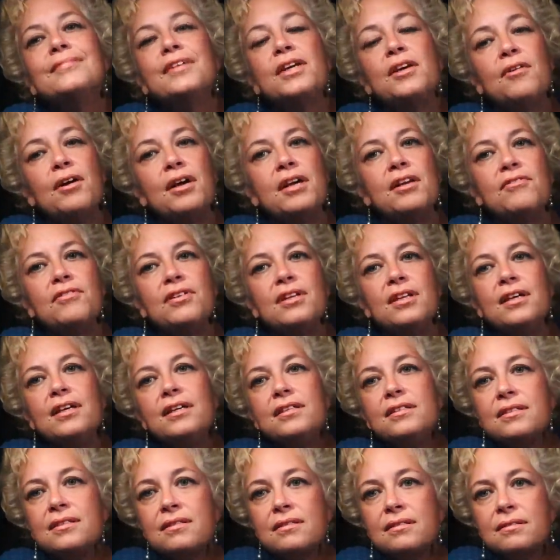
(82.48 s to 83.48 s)
you ready for
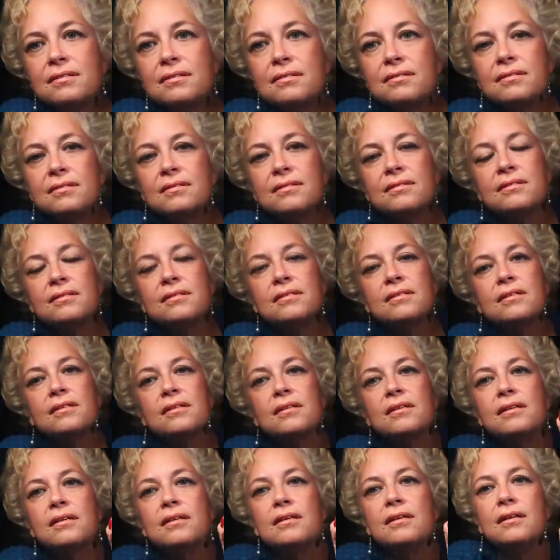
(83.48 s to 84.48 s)
this?
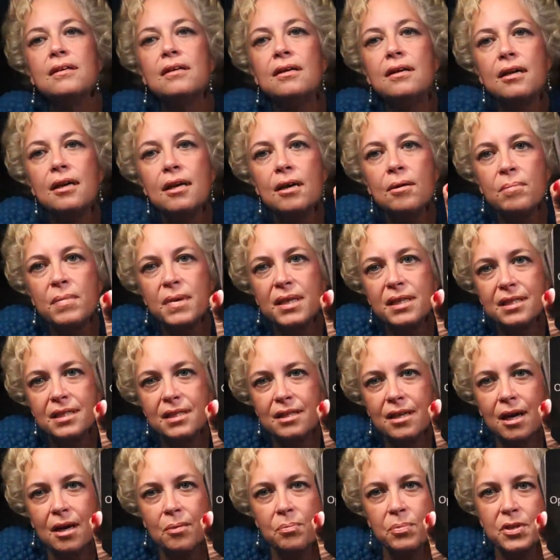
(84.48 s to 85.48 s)
A
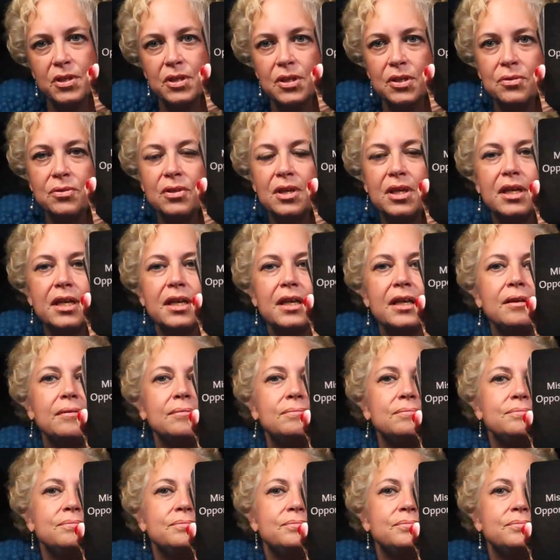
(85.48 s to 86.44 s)
missed opportunity.